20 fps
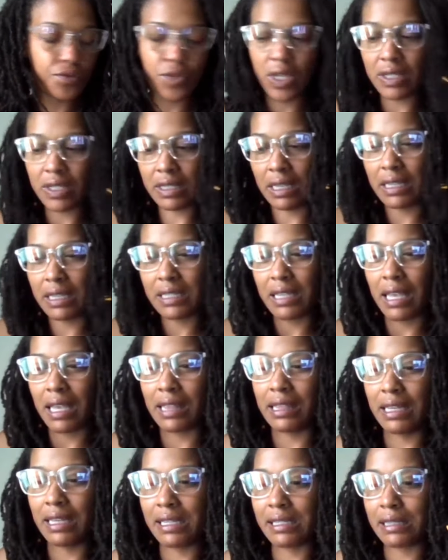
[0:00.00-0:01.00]
See, it's like
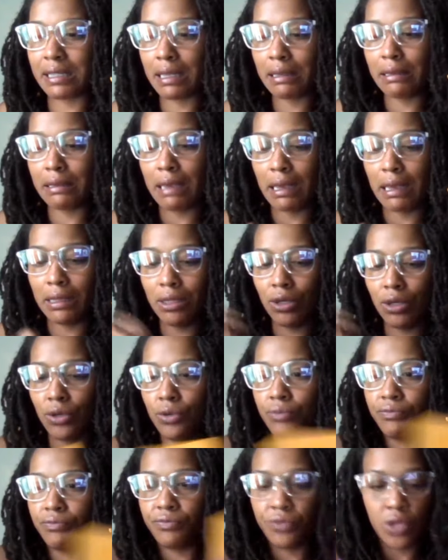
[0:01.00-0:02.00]
this
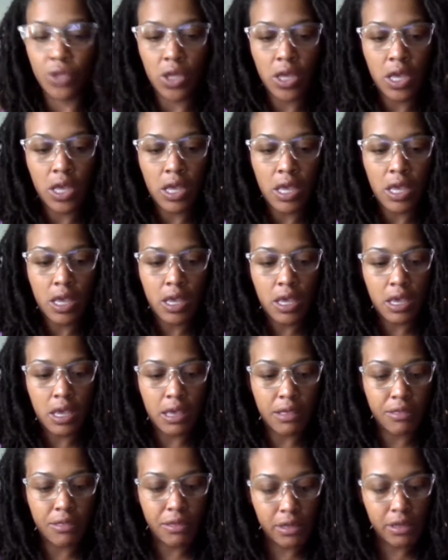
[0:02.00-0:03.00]
yellow
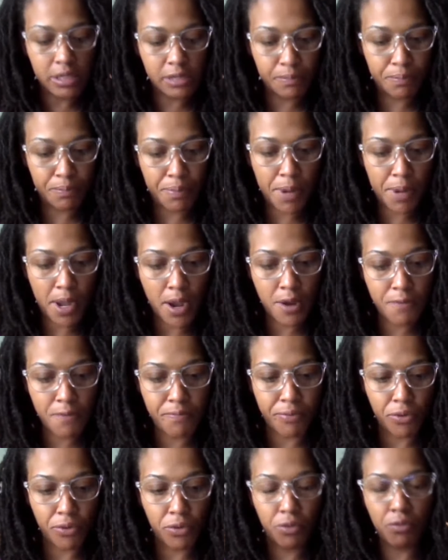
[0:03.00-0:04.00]
and this
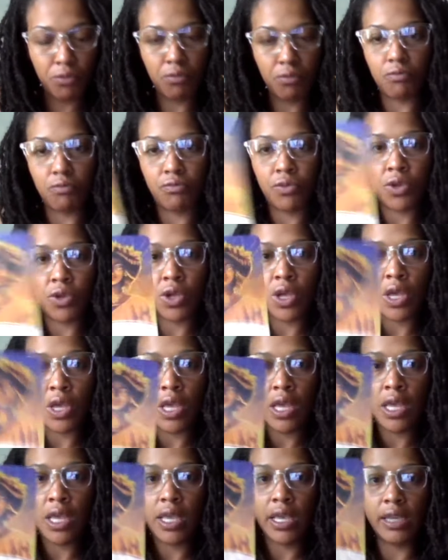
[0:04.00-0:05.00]
purple
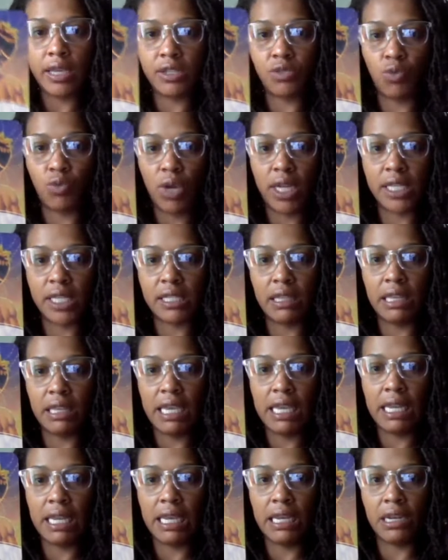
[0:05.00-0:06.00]
is what is
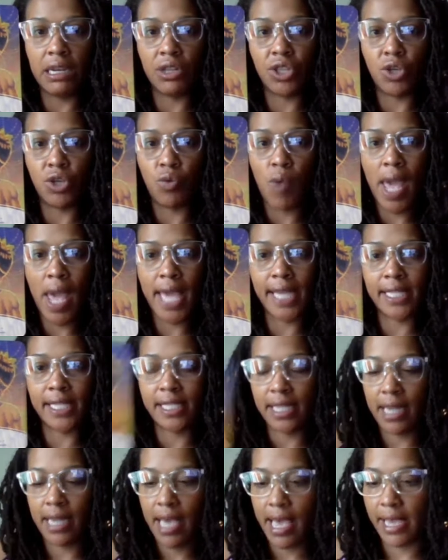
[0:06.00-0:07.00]
leading the way
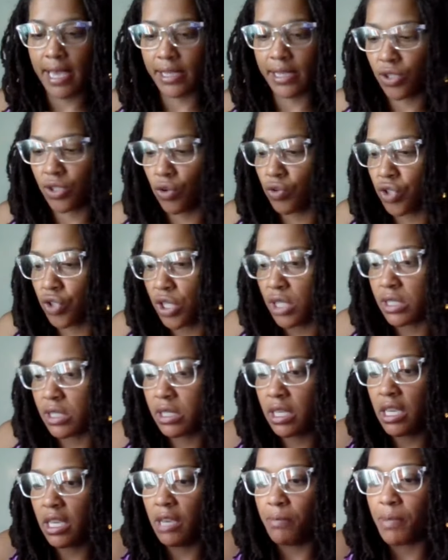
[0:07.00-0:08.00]
today. So just
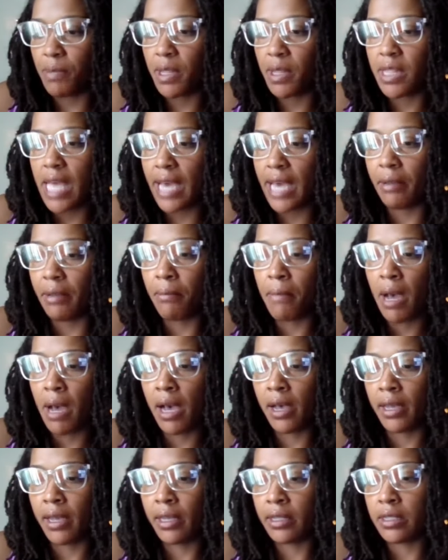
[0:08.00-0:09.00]
keep that in
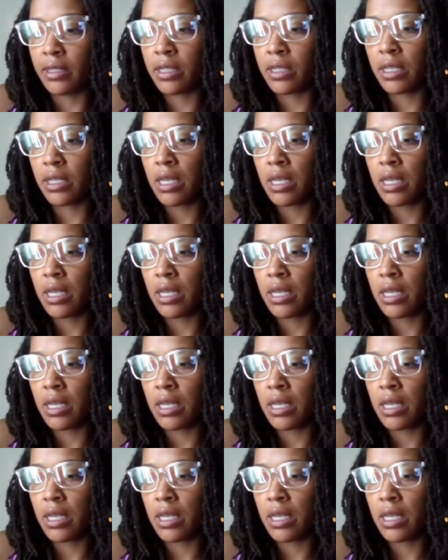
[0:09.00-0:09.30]
mind.